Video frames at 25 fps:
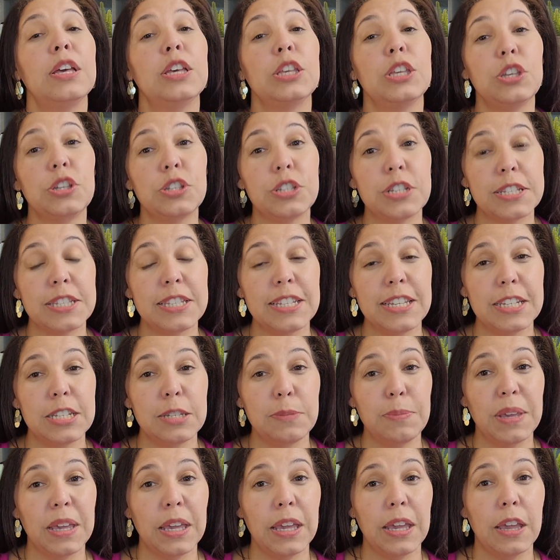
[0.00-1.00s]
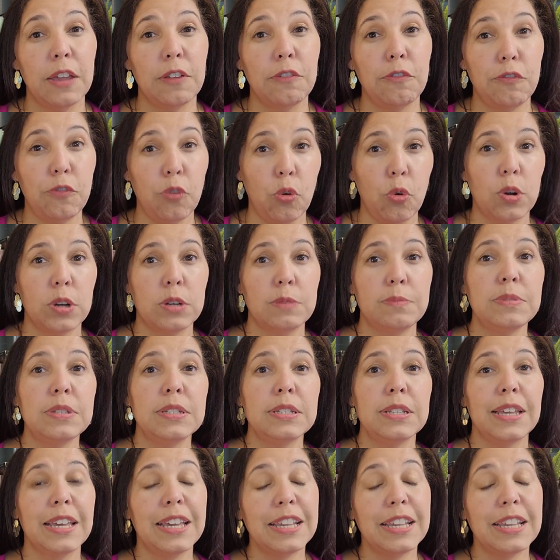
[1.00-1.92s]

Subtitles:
You just need to be informed,